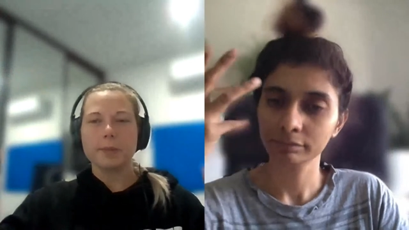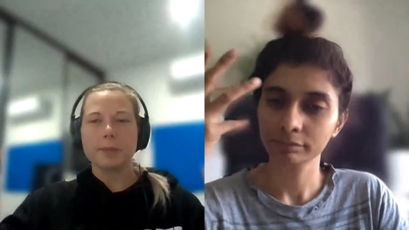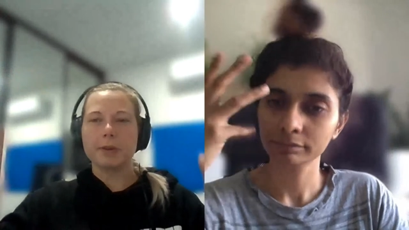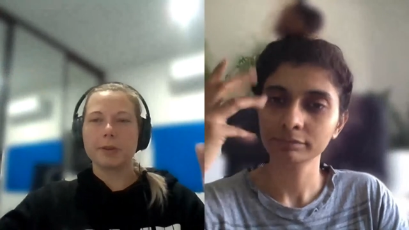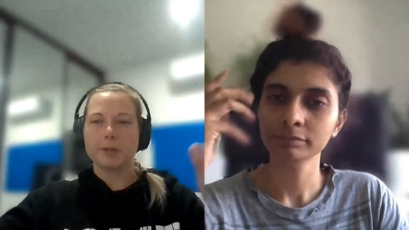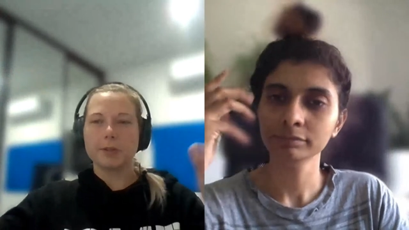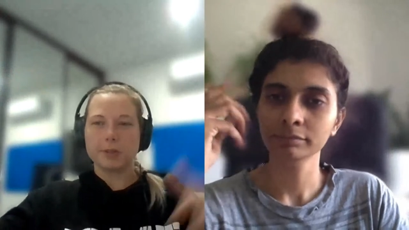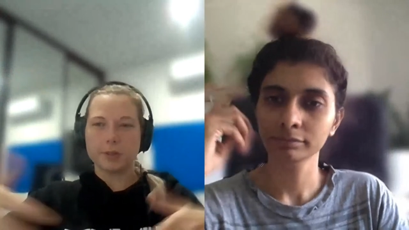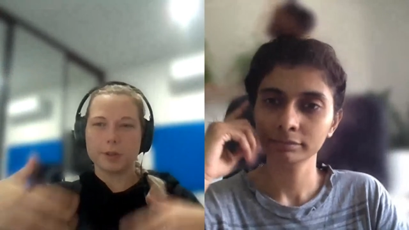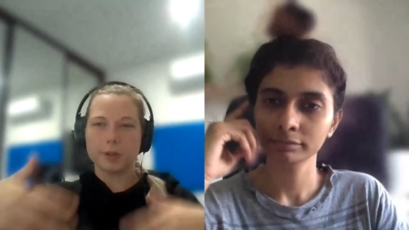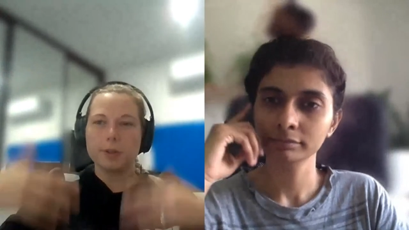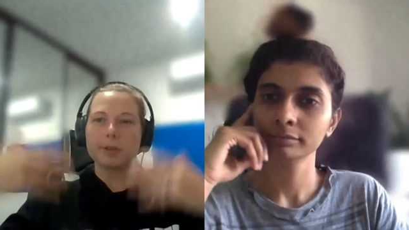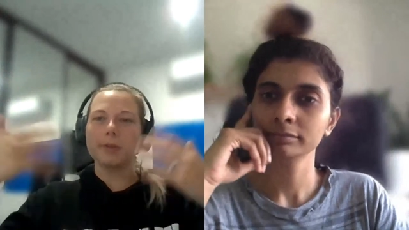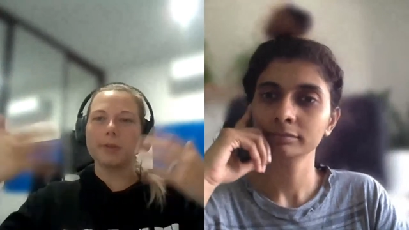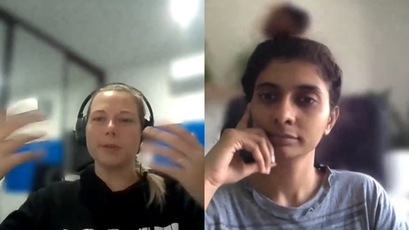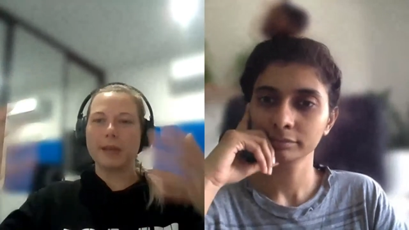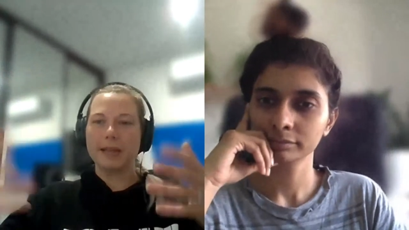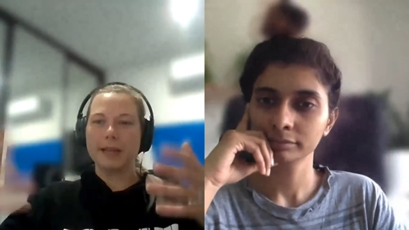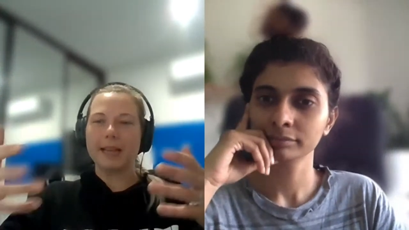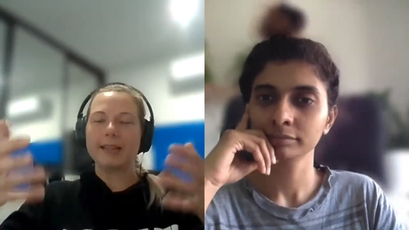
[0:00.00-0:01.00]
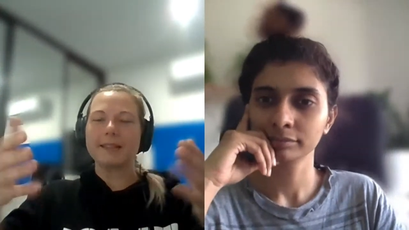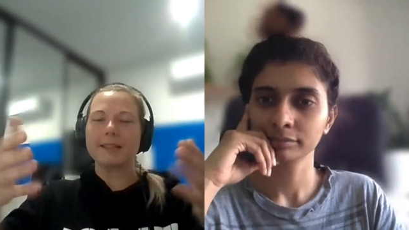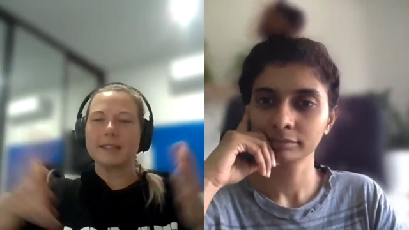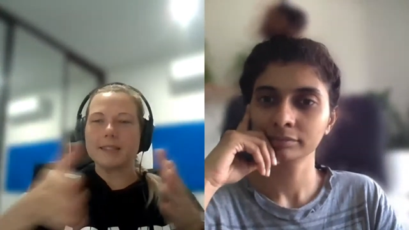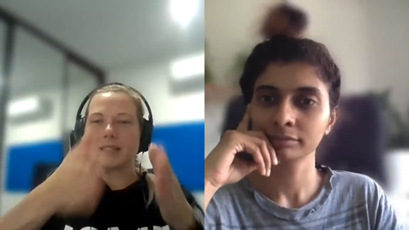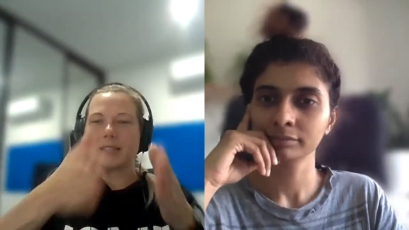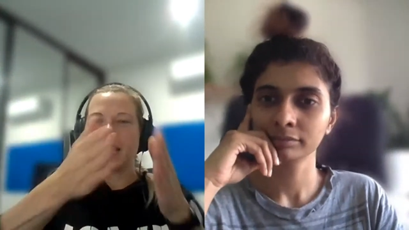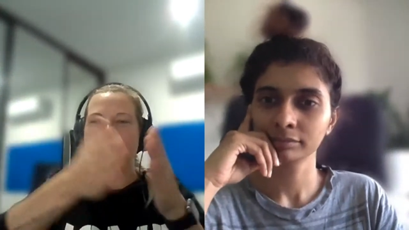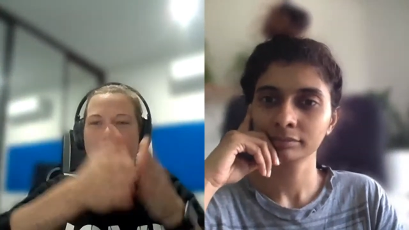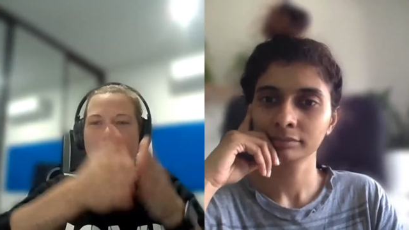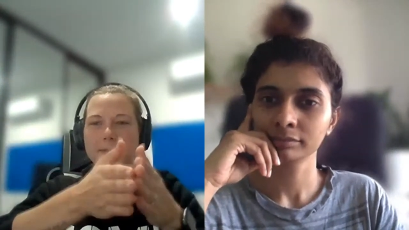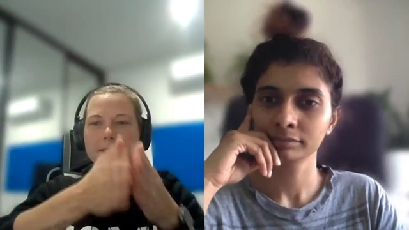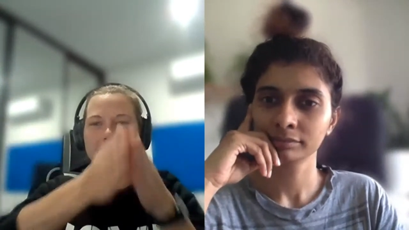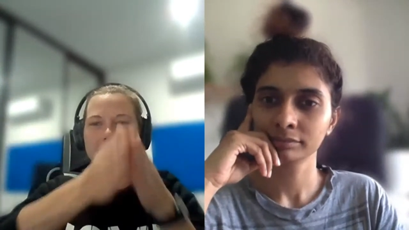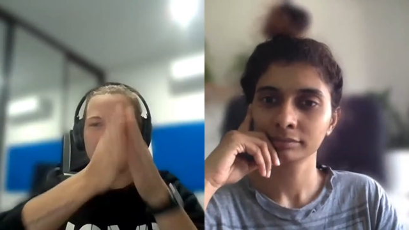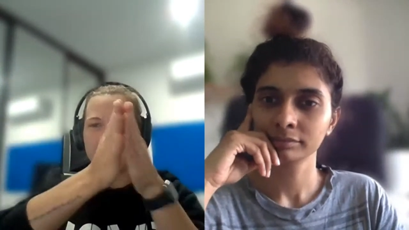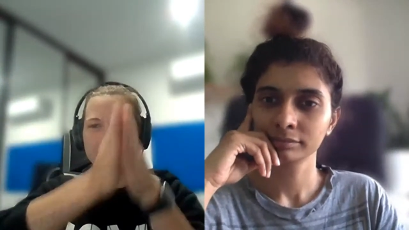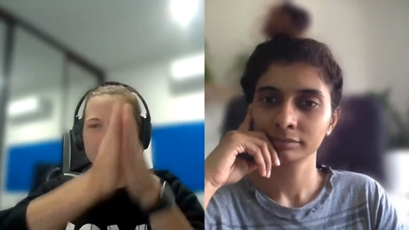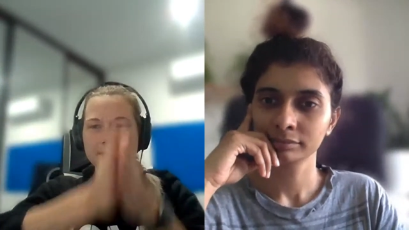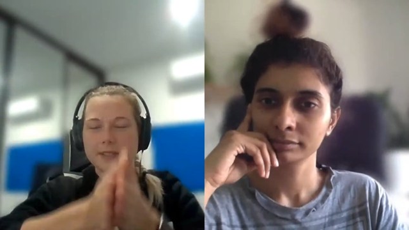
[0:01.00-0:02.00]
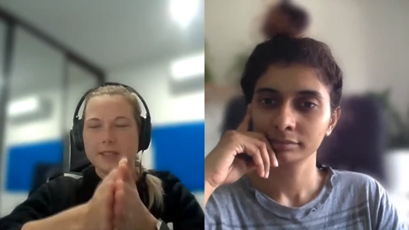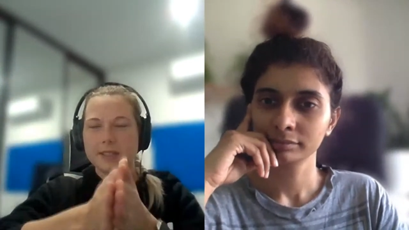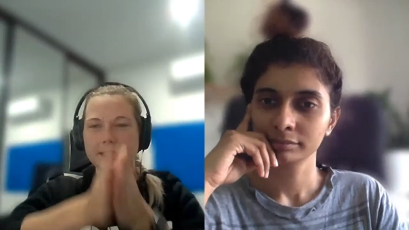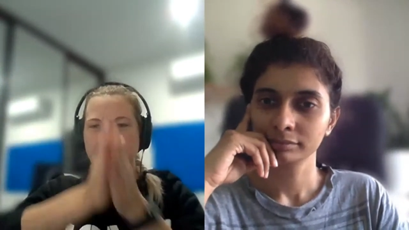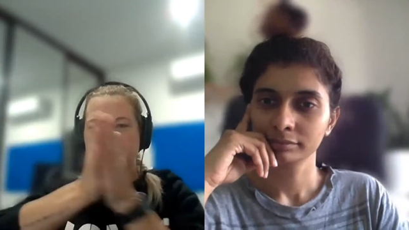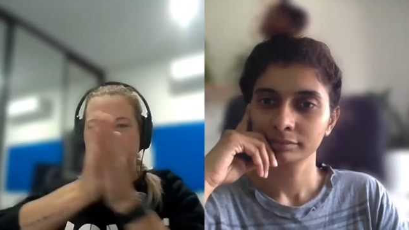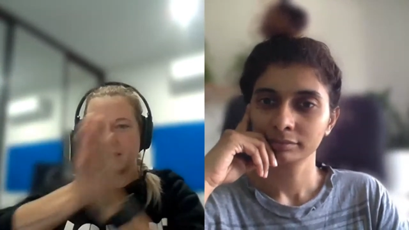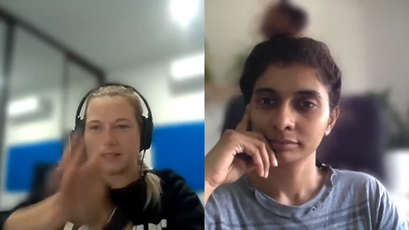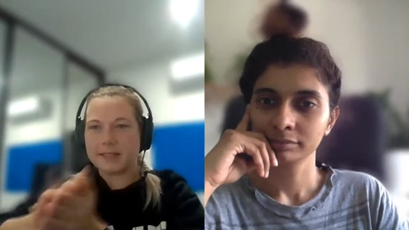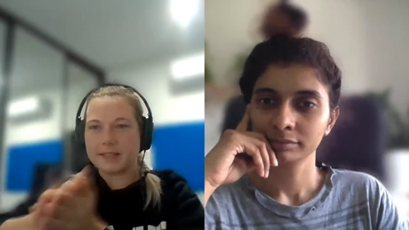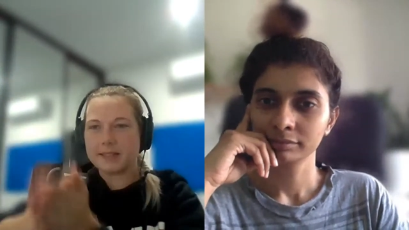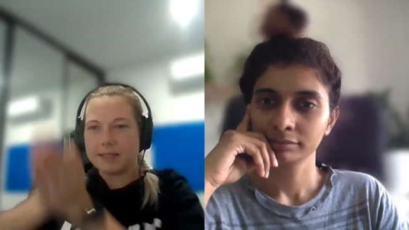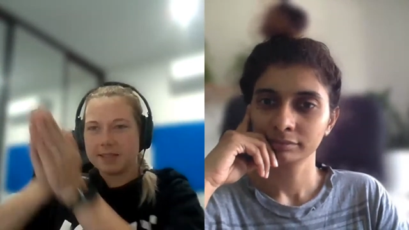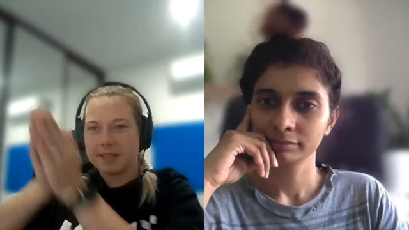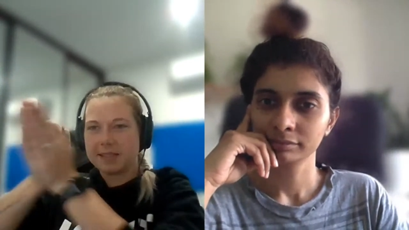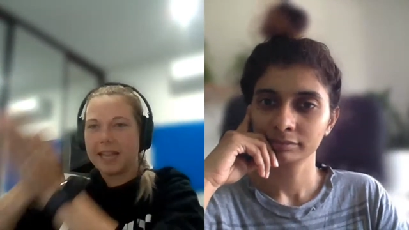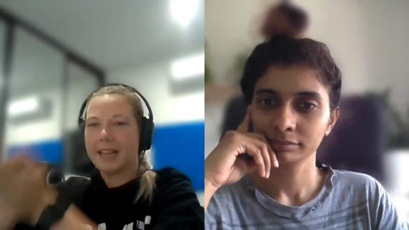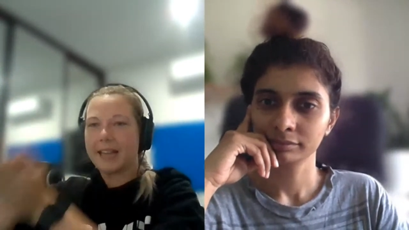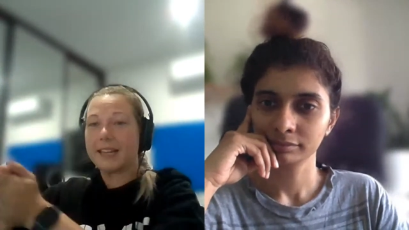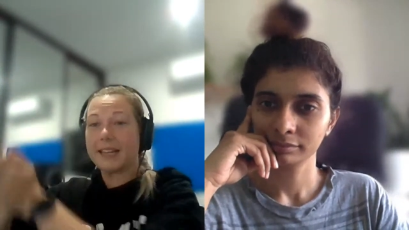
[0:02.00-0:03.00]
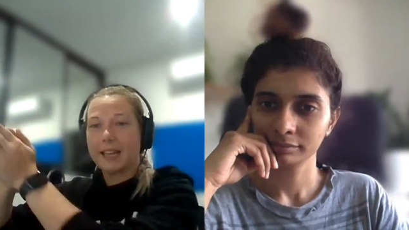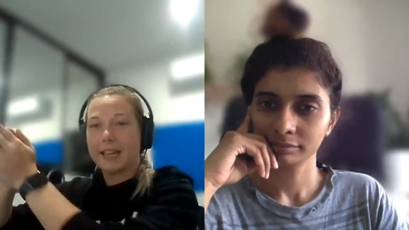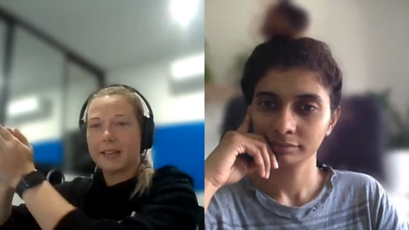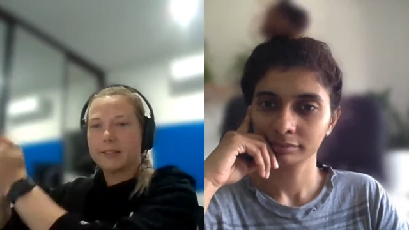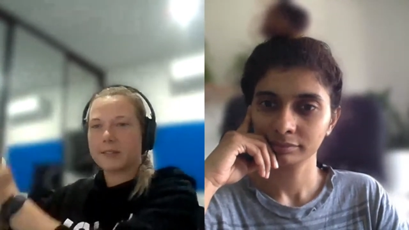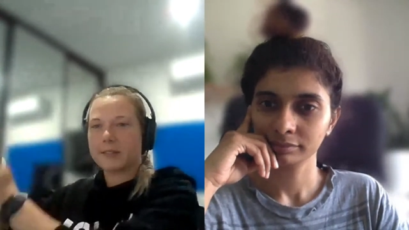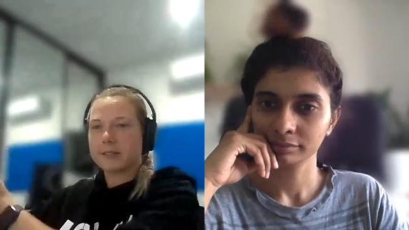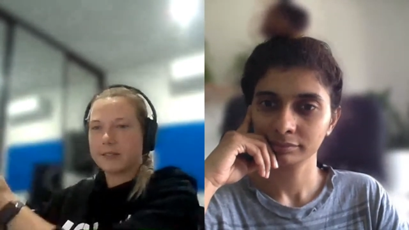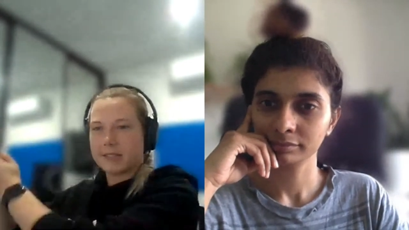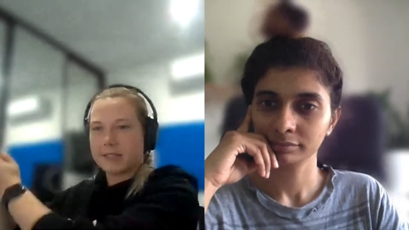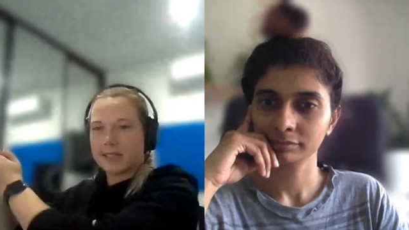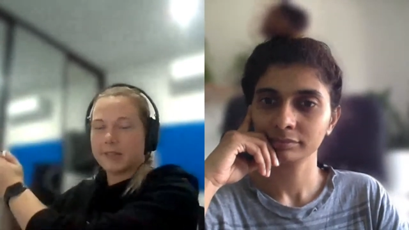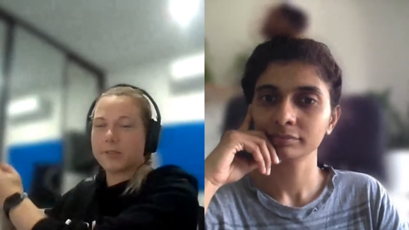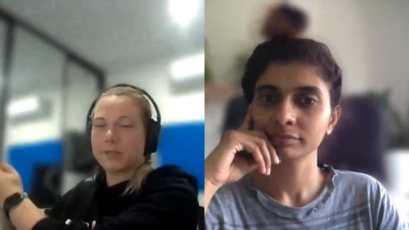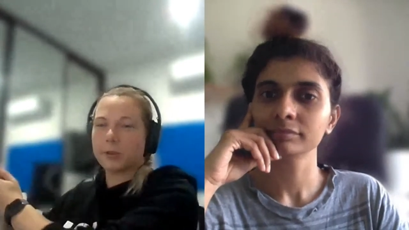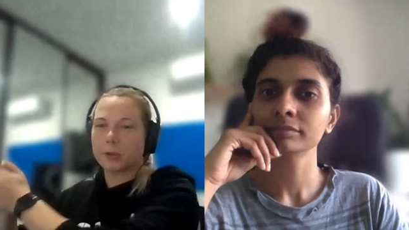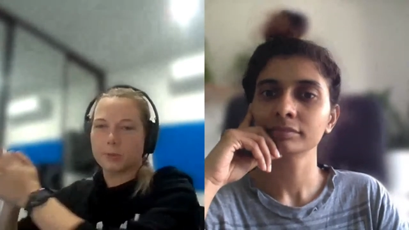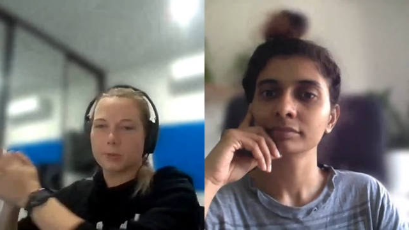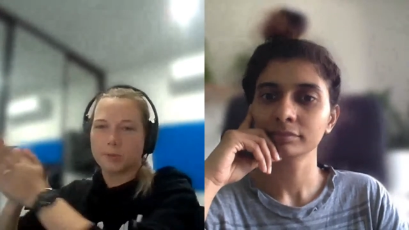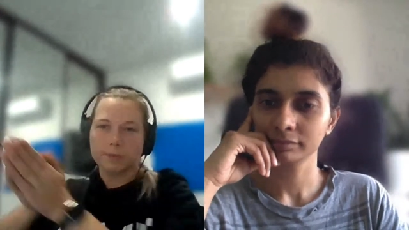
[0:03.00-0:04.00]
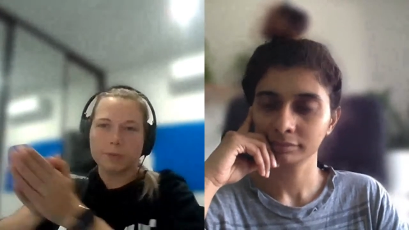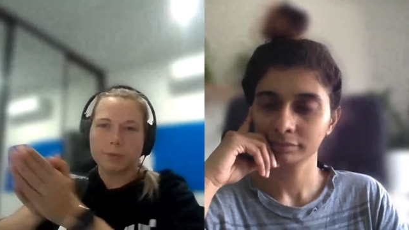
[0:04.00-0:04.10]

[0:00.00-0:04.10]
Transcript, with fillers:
Speaker 1: because you know, like the time scales are static at several